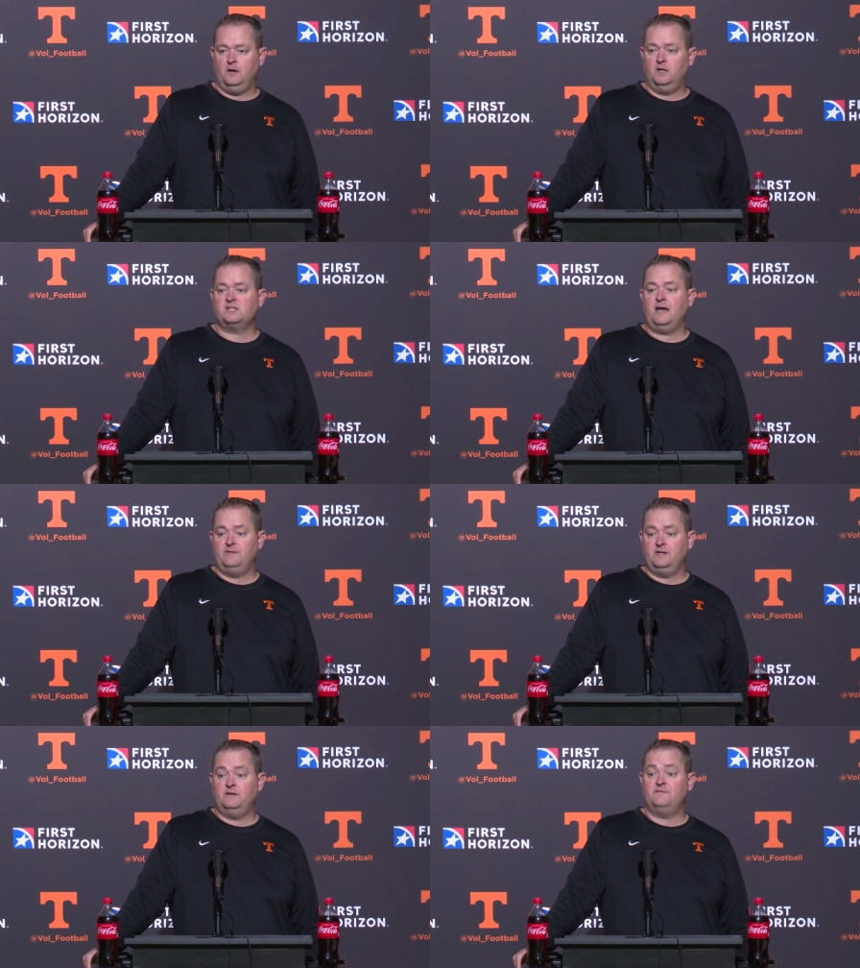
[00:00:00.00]
us
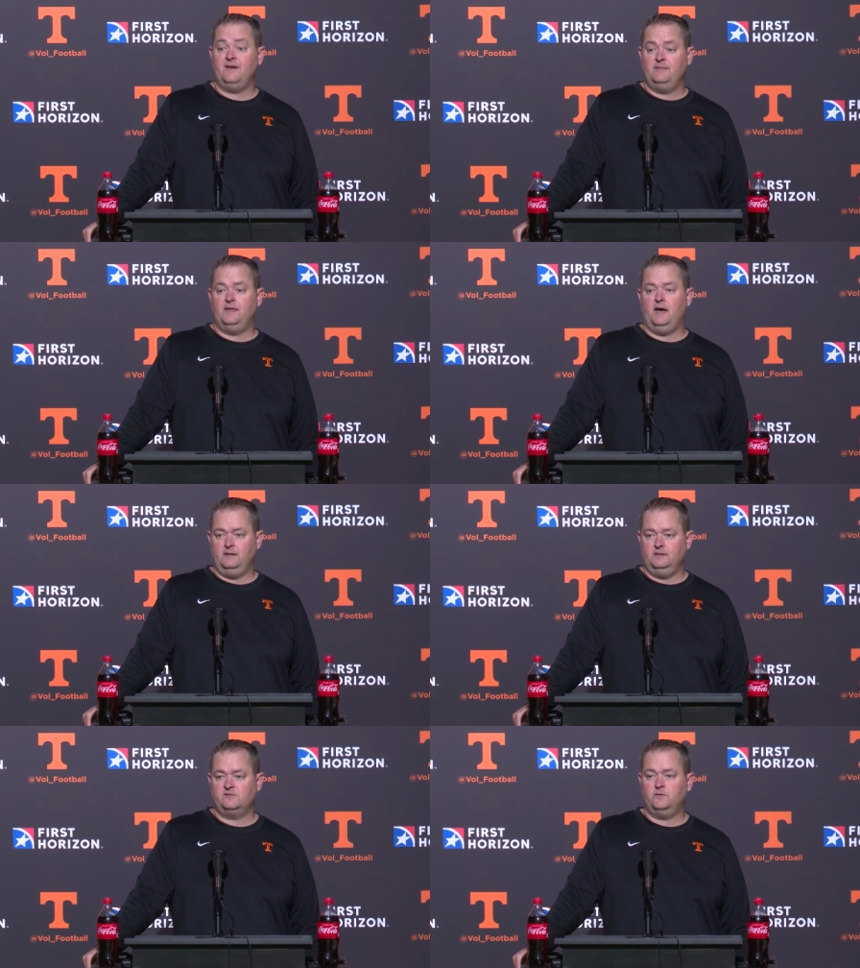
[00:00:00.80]
having to defend that
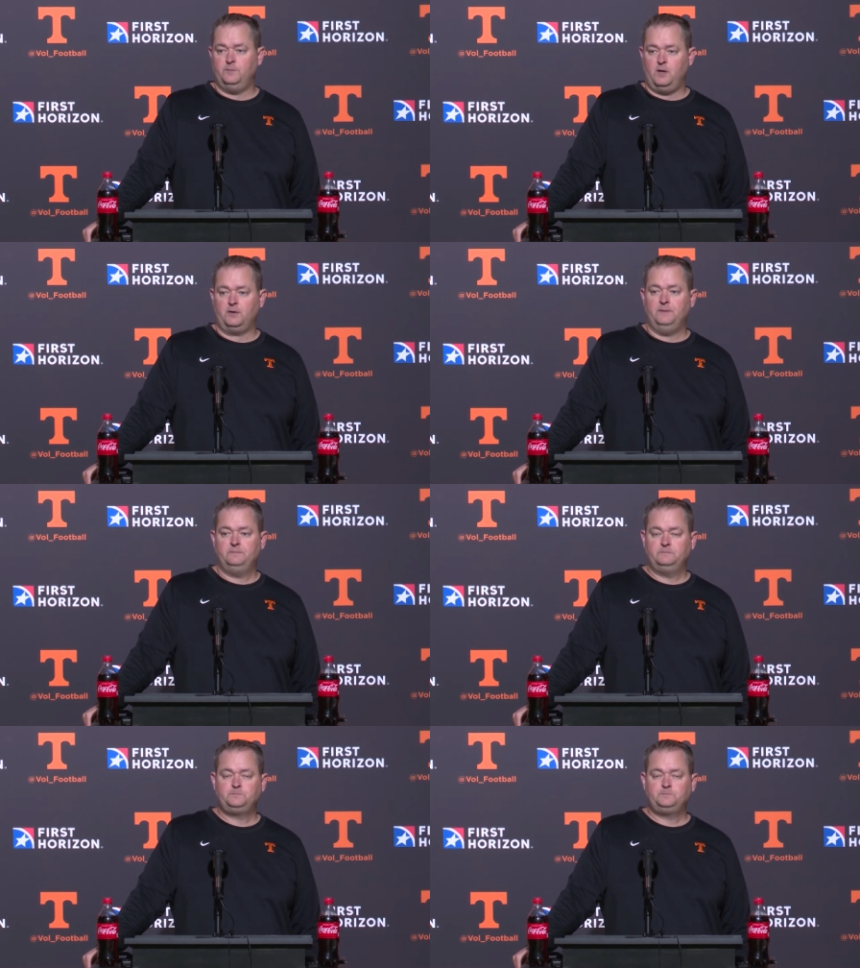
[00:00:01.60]
in this football game.